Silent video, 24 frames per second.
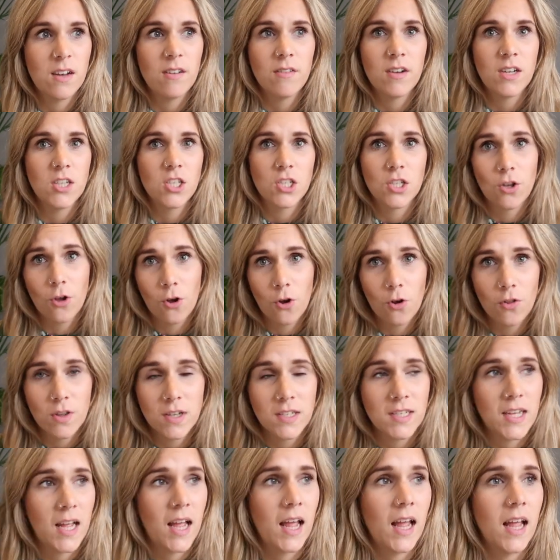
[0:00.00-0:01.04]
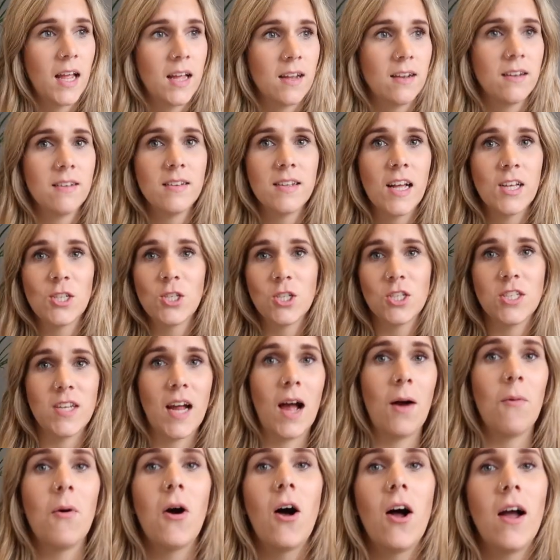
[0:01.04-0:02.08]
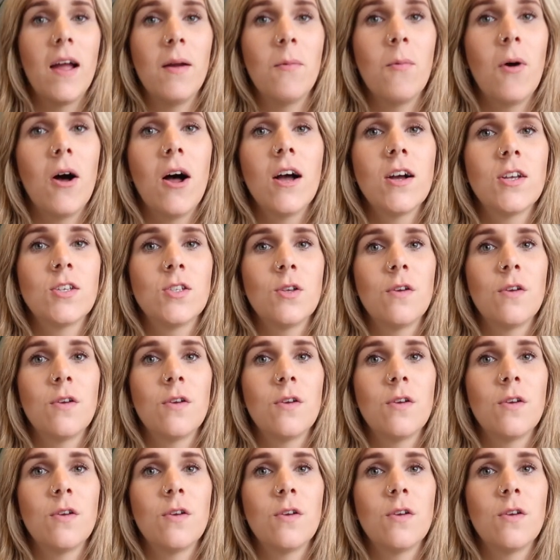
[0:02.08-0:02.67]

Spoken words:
I just cook on the day, and that's just how I work.